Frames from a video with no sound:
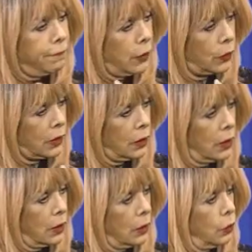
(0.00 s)
my very
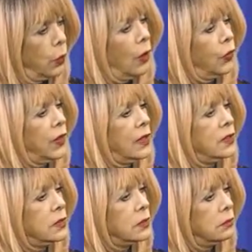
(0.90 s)

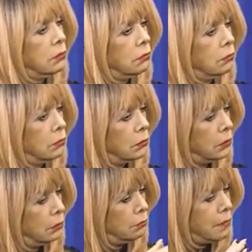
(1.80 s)
wealthiest
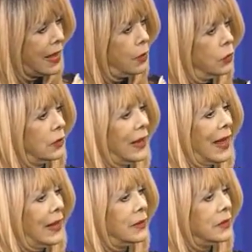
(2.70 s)
male
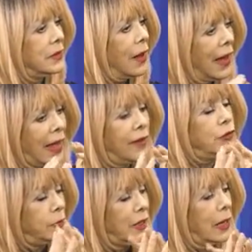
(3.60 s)
clients, I
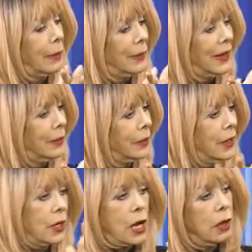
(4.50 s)
have to become
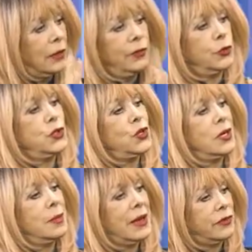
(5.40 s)
him, only for a
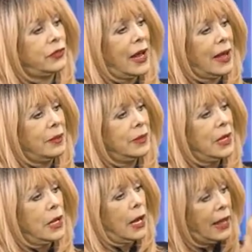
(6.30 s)
certain amount of time.
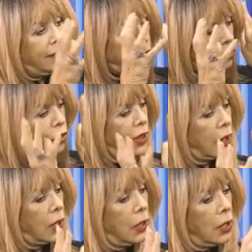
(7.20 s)
I have to
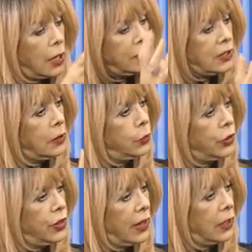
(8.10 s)
think as he
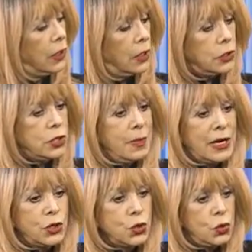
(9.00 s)
would think to
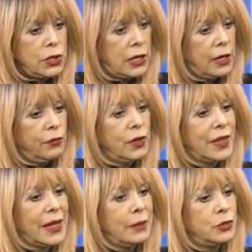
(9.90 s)
make sure that
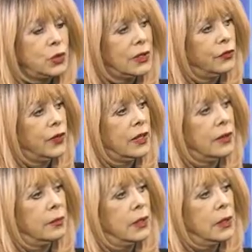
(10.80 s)
everything I'm doing for
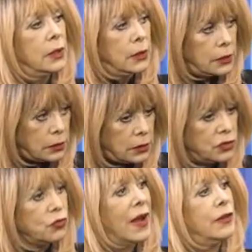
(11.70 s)
him
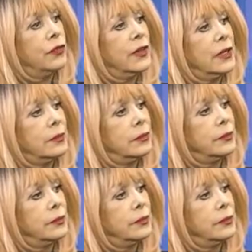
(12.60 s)
is right for him.